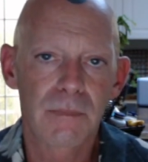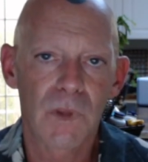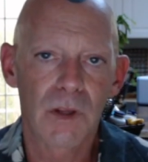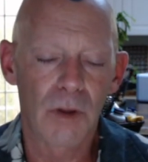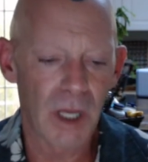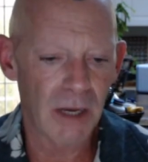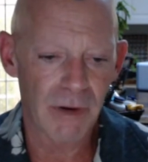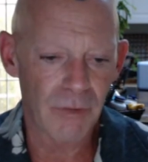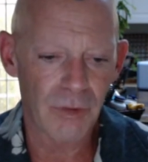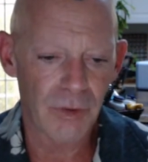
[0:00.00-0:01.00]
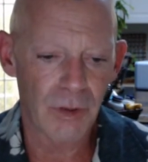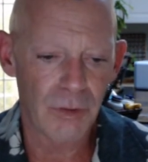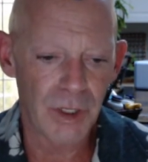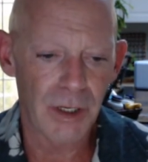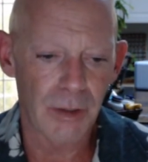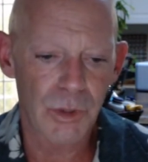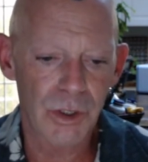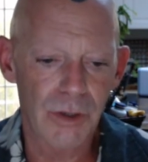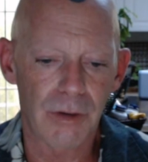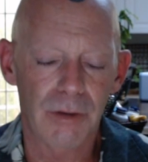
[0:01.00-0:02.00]
You'll have everything you need, I'm
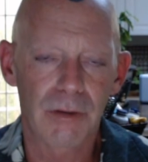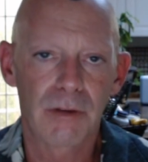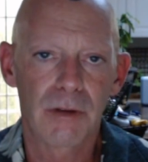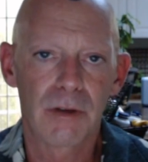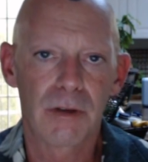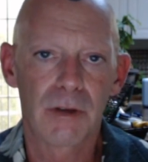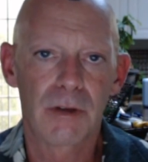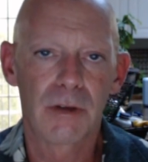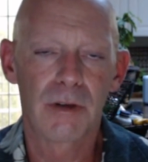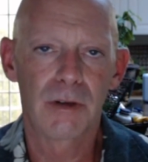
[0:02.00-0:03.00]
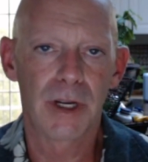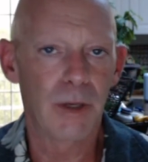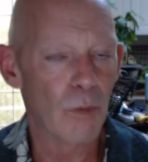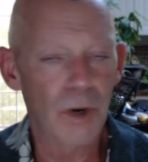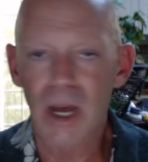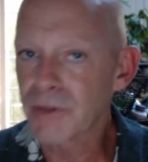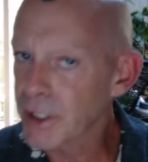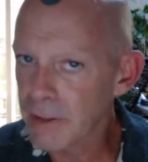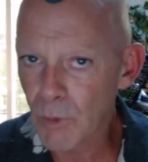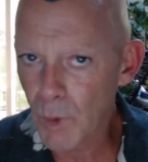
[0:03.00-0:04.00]
sure. And you won't have to
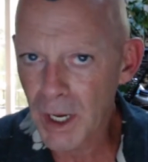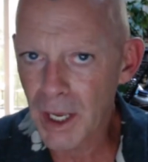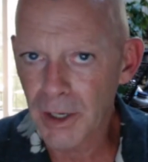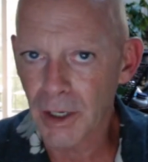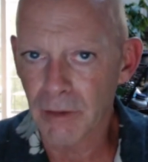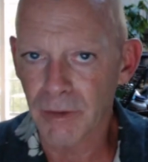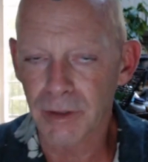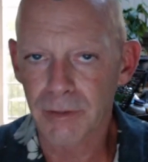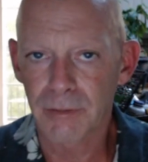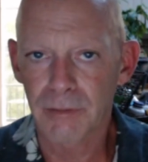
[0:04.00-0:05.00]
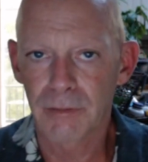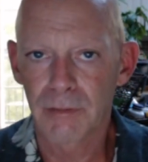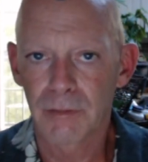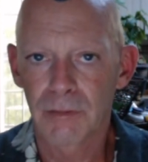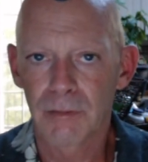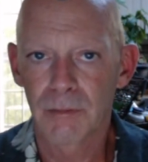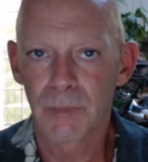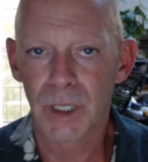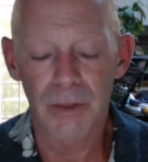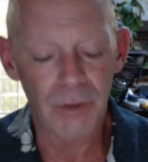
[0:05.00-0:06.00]
give away any of it.
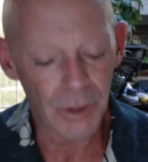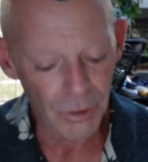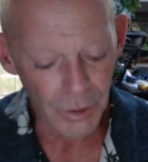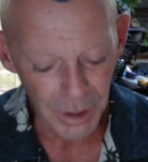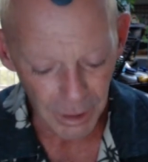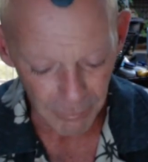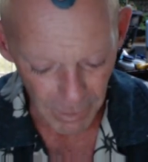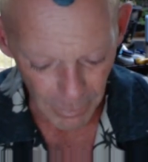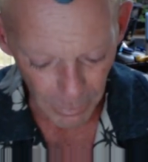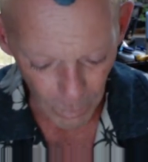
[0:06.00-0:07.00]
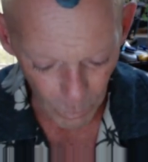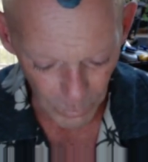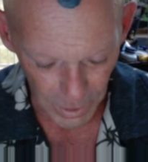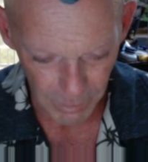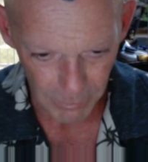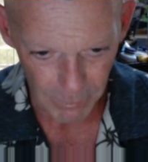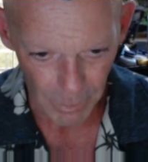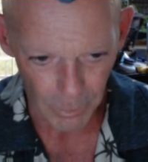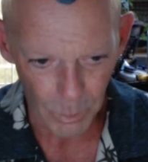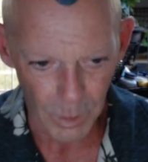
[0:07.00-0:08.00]
But I think you're going to get very lonely
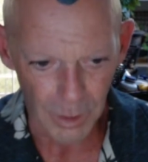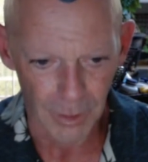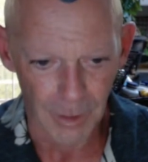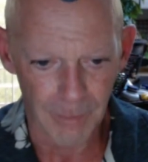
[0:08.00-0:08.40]
very quickly.